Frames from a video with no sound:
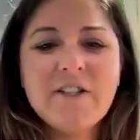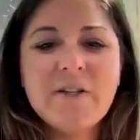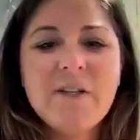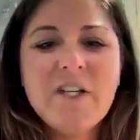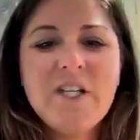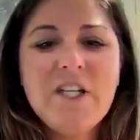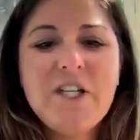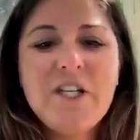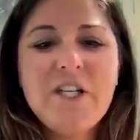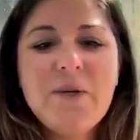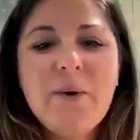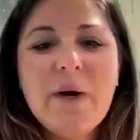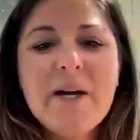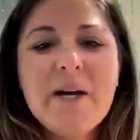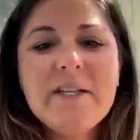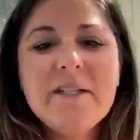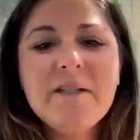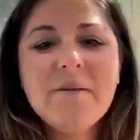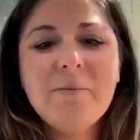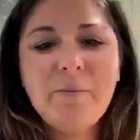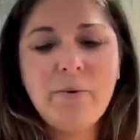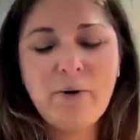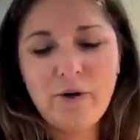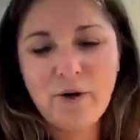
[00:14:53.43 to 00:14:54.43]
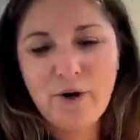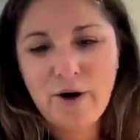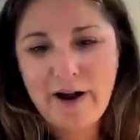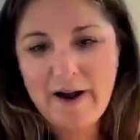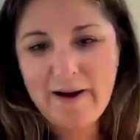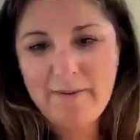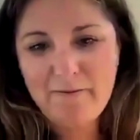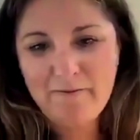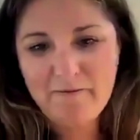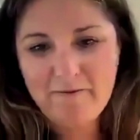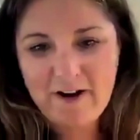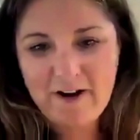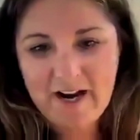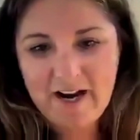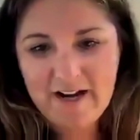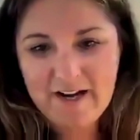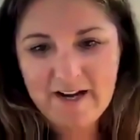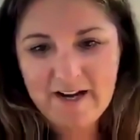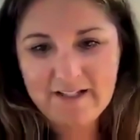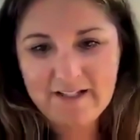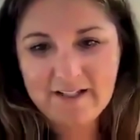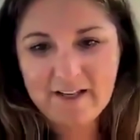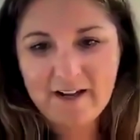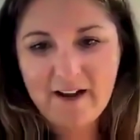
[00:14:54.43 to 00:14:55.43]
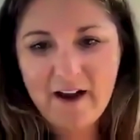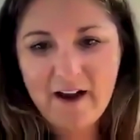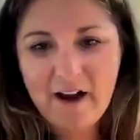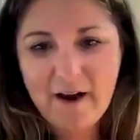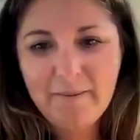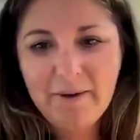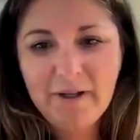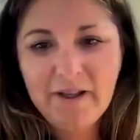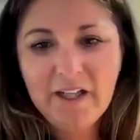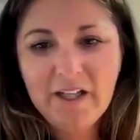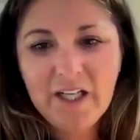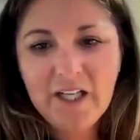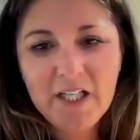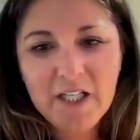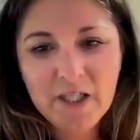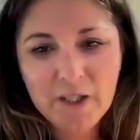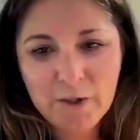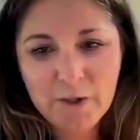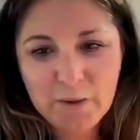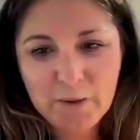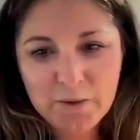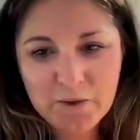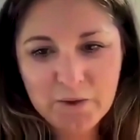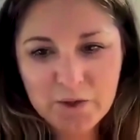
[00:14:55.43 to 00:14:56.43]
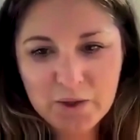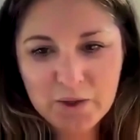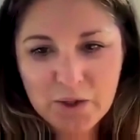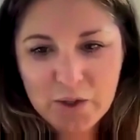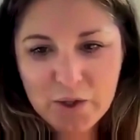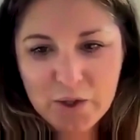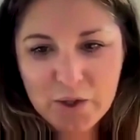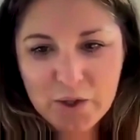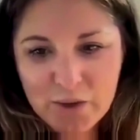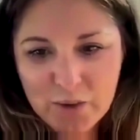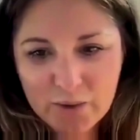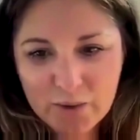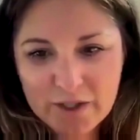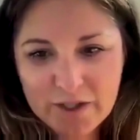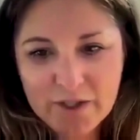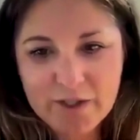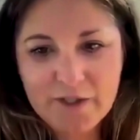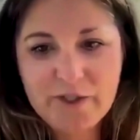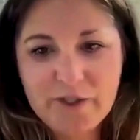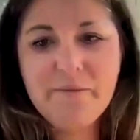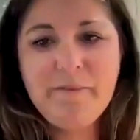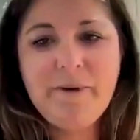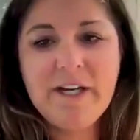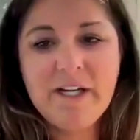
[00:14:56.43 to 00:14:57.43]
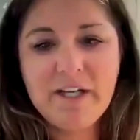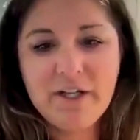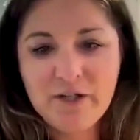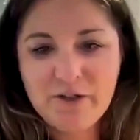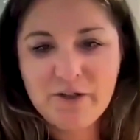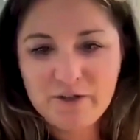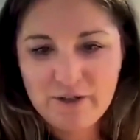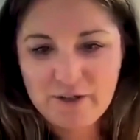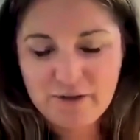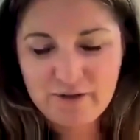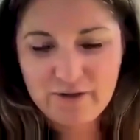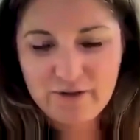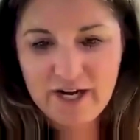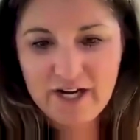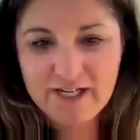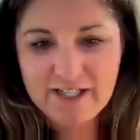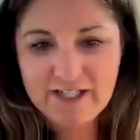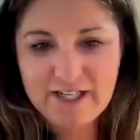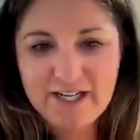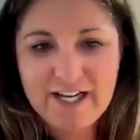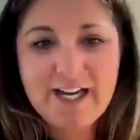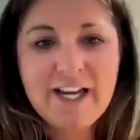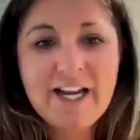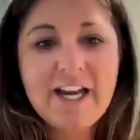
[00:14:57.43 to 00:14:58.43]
So the U.S. prime rate is a commonly used short-term interest rate